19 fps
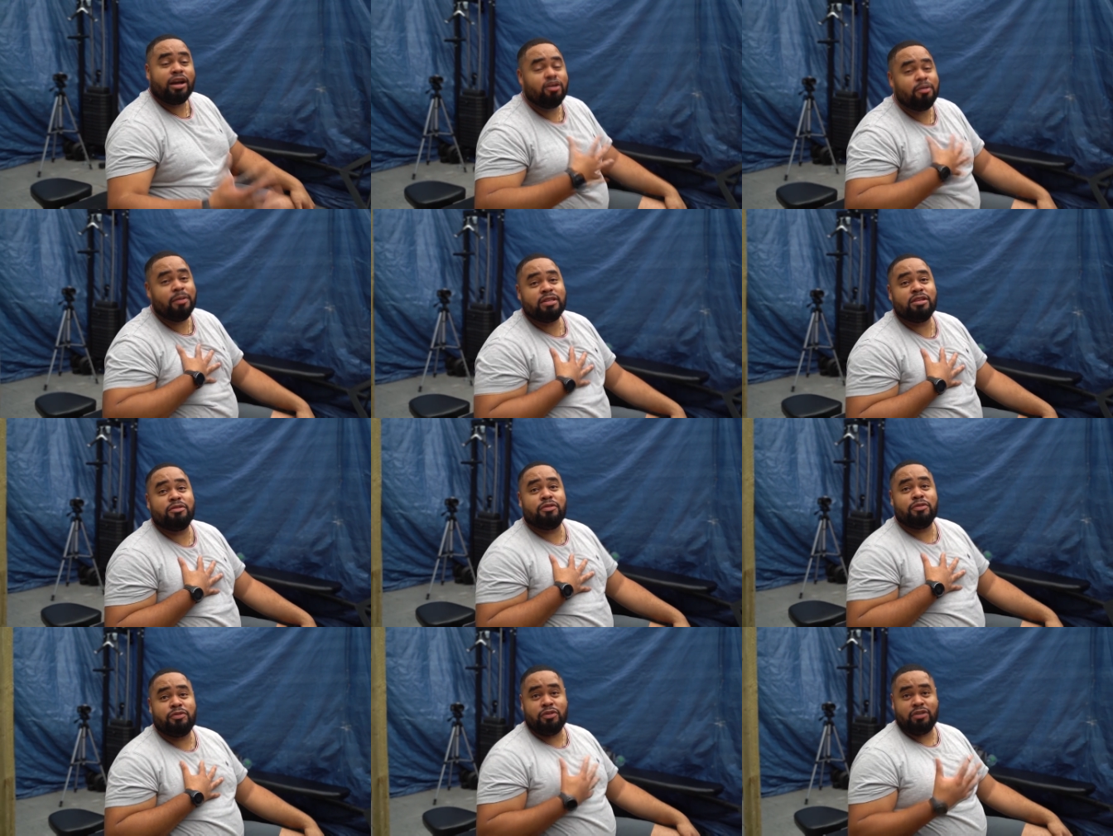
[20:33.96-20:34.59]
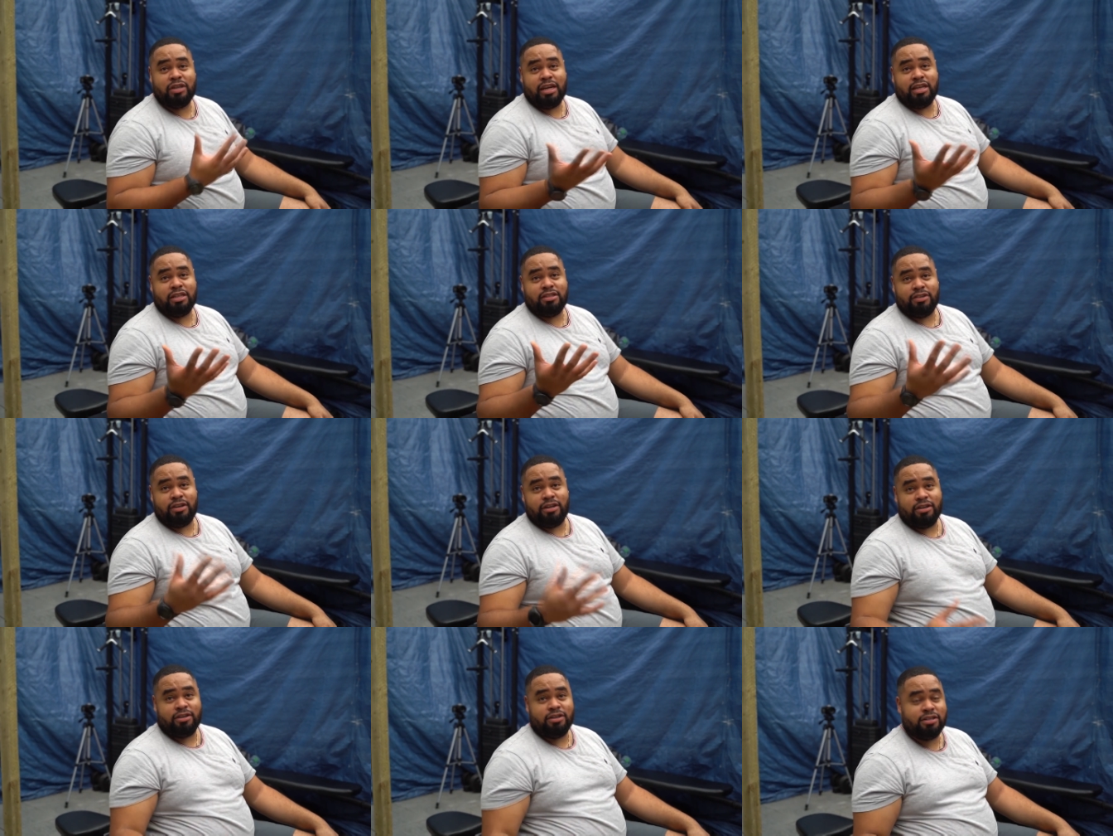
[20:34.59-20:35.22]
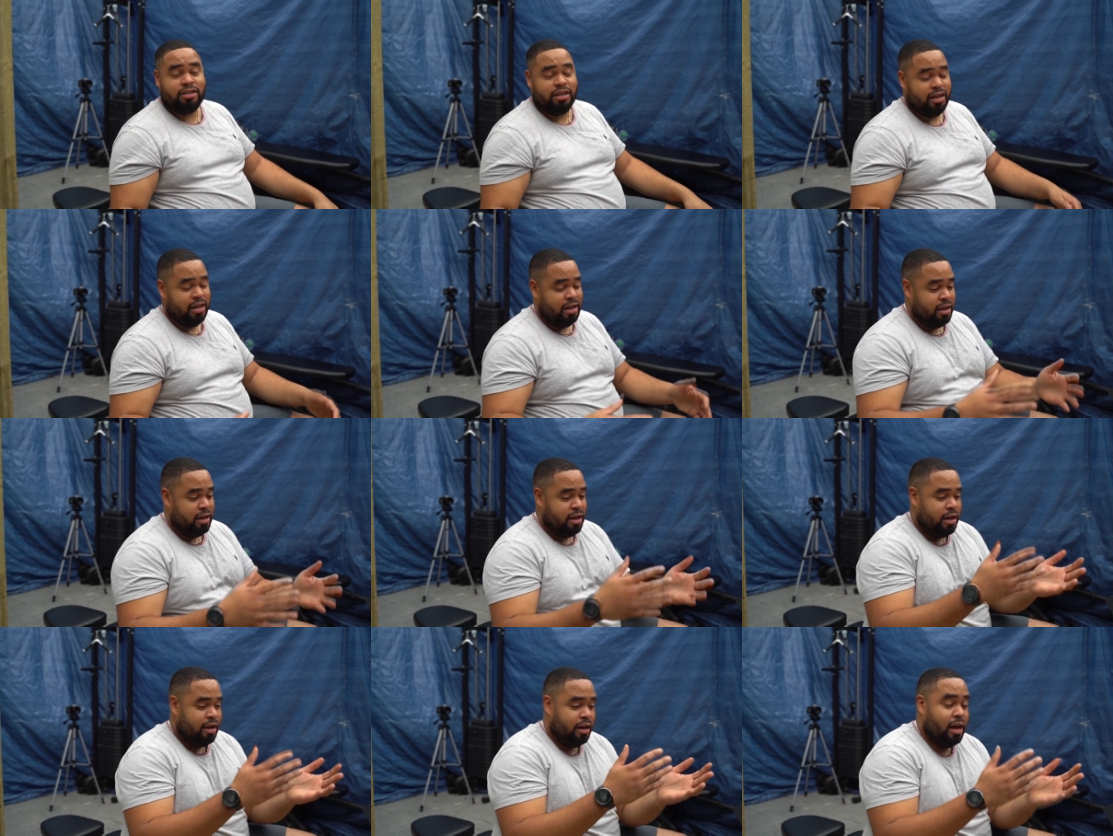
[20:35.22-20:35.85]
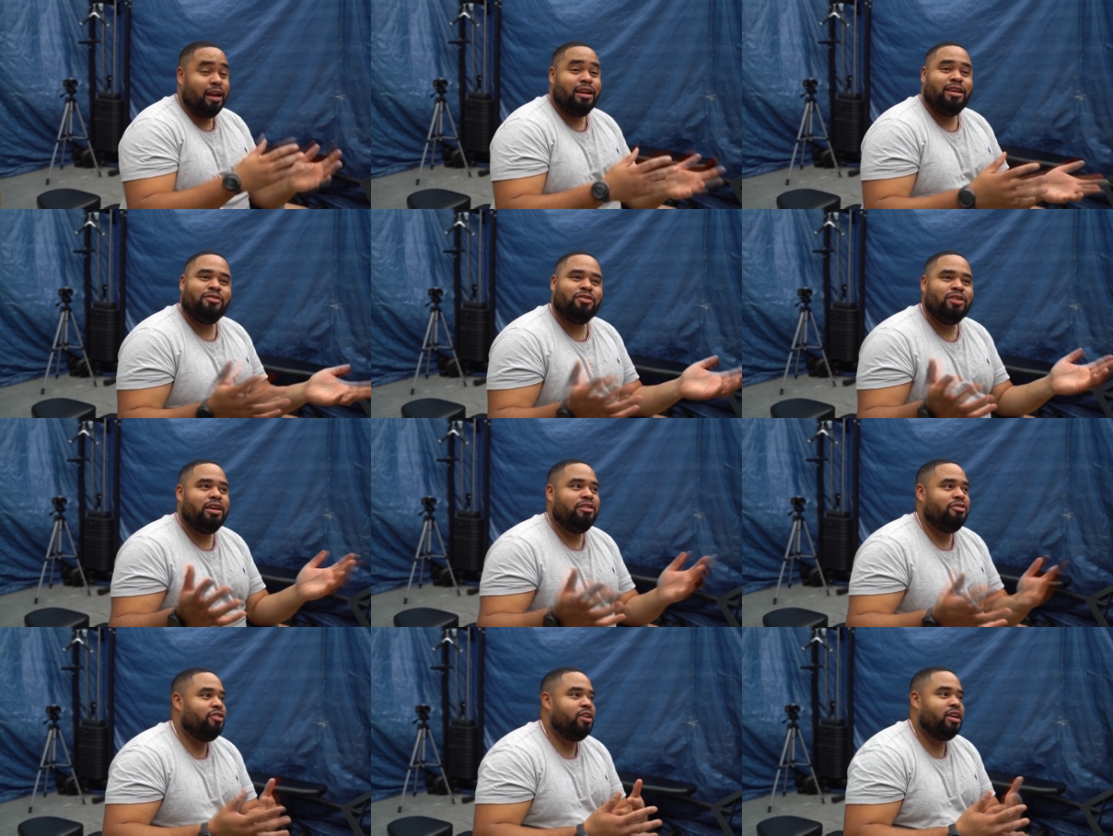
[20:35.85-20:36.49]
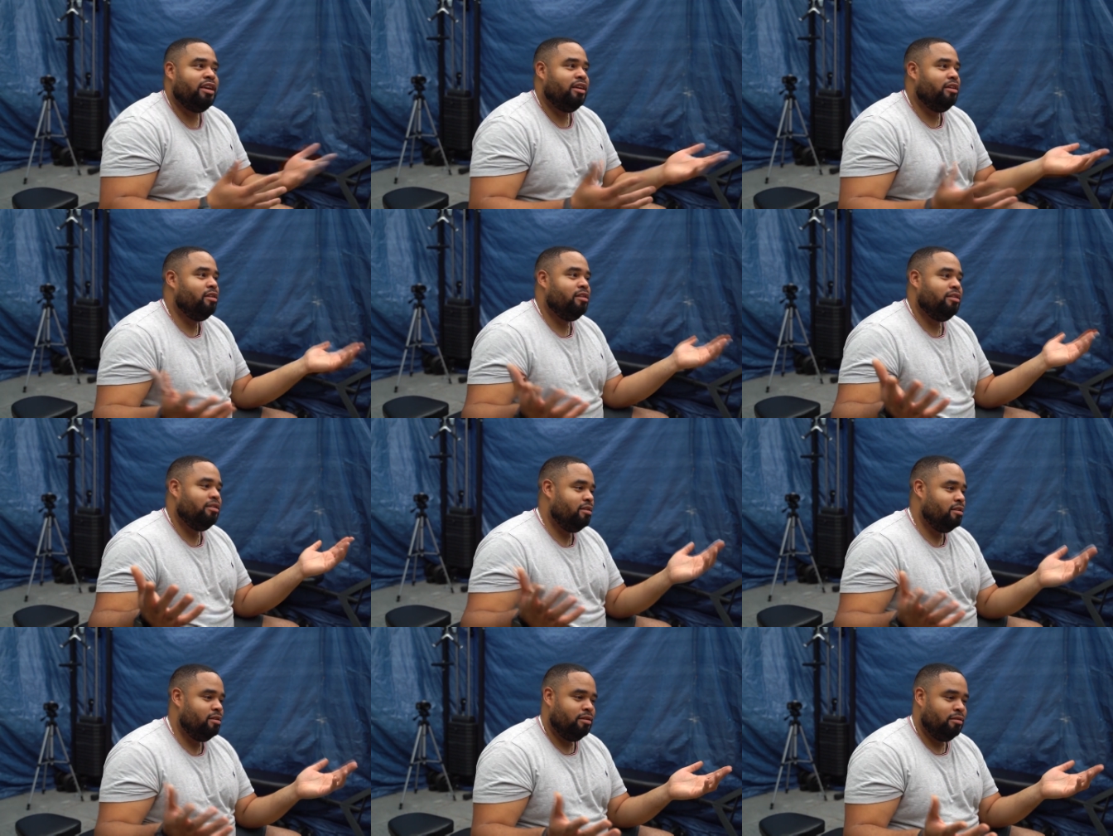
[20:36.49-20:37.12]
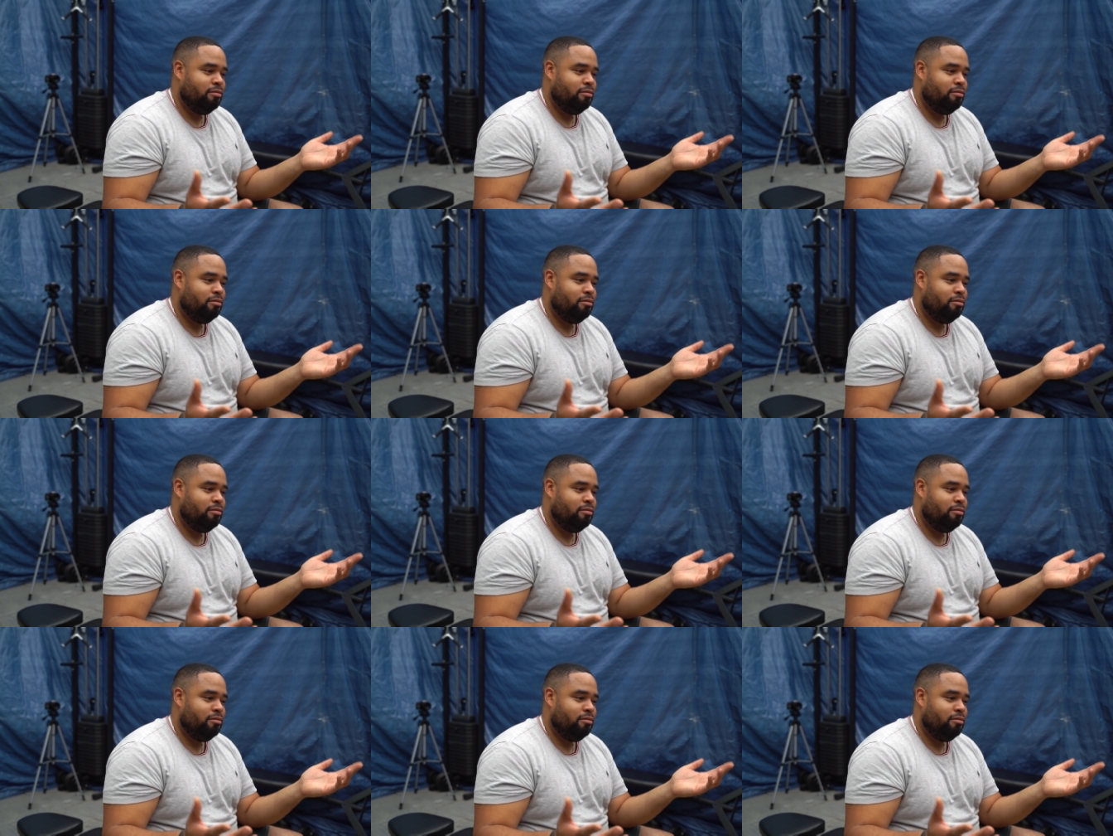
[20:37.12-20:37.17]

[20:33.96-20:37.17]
I call myself a full Nigerian because, yeah. and even a freaking